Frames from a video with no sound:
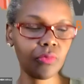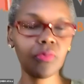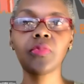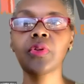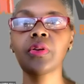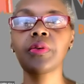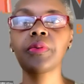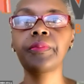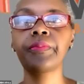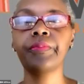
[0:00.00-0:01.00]
as
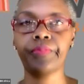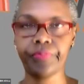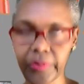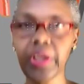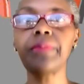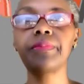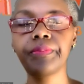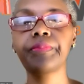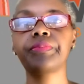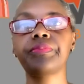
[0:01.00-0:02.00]
personal, as organic as
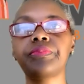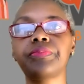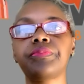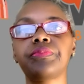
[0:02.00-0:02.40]
you can get.